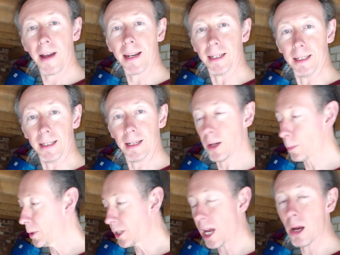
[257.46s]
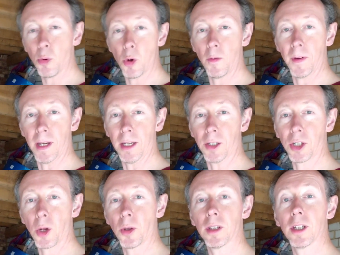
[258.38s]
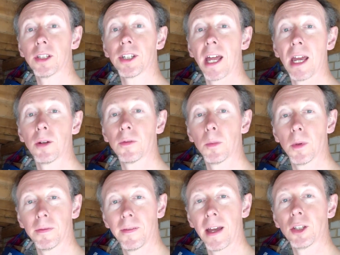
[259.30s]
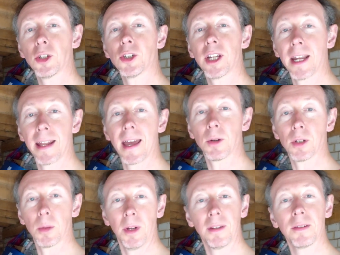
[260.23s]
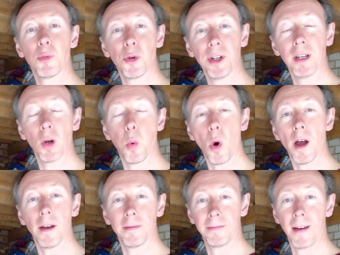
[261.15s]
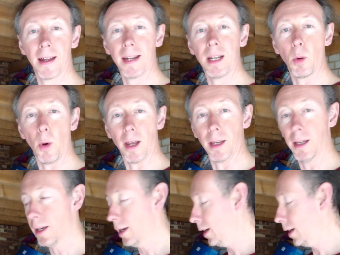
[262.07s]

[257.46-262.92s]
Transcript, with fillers: fan in it and I'm soundproofing it so that the sound from the fan doesn't get out. I mean it's a pretty quiet fan anyway